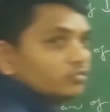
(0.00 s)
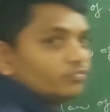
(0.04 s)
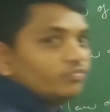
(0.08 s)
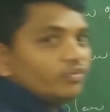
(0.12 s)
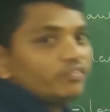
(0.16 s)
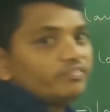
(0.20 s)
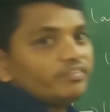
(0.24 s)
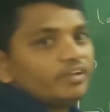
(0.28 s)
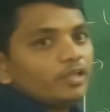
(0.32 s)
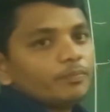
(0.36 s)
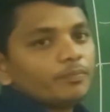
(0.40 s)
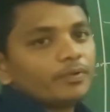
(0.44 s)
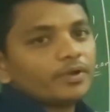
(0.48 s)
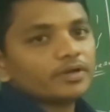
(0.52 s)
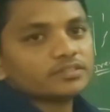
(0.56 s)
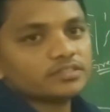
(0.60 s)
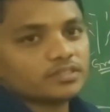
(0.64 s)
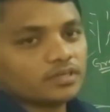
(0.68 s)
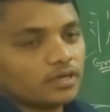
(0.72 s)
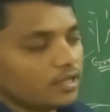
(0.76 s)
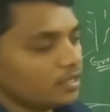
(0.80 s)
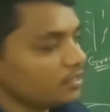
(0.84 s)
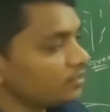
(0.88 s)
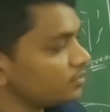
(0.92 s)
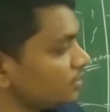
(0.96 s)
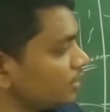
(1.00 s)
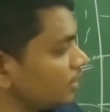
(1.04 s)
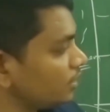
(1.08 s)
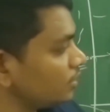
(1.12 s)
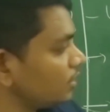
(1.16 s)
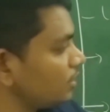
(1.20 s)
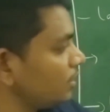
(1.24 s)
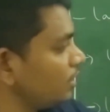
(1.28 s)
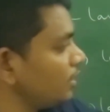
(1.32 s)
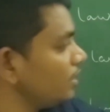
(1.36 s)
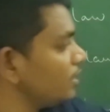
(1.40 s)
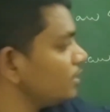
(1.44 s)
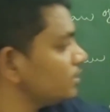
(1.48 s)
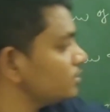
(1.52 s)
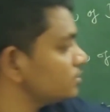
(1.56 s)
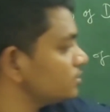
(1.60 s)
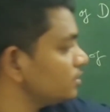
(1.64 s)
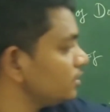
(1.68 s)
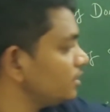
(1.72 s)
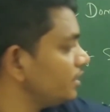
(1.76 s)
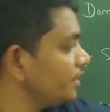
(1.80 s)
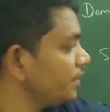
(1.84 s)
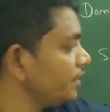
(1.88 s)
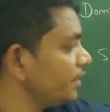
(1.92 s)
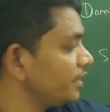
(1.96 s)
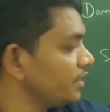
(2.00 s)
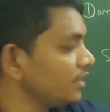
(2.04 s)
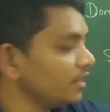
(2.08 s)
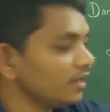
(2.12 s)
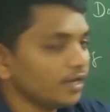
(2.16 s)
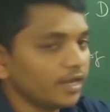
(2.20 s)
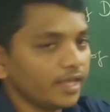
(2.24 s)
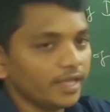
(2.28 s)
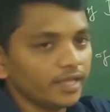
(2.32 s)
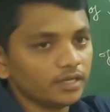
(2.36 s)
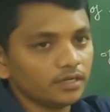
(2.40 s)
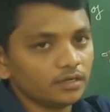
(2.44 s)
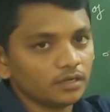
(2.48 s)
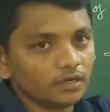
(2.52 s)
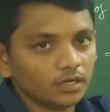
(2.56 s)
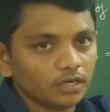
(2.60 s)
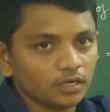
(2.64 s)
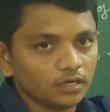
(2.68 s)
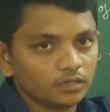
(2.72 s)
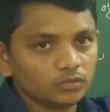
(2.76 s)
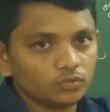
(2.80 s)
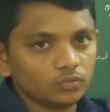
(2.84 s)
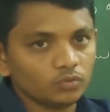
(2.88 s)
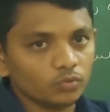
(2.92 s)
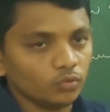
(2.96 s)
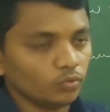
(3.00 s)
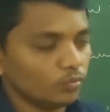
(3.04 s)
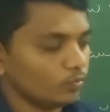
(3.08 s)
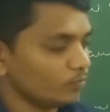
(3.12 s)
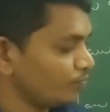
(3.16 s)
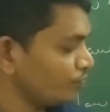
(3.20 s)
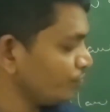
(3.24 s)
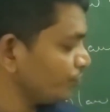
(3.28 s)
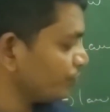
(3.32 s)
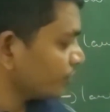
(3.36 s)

50%, that is indicating like 2,